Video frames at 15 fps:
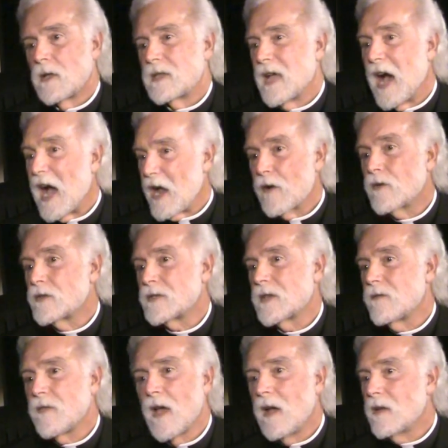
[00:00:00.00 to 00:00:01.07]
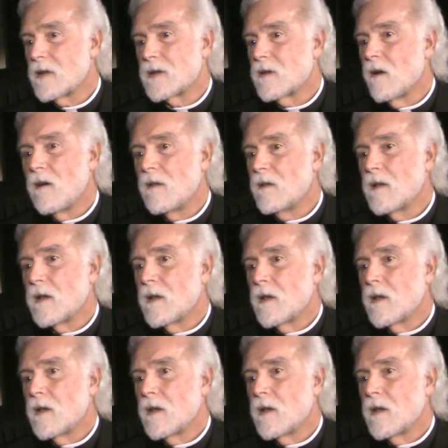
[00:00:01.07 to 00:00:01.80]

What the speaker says: tires of that at all.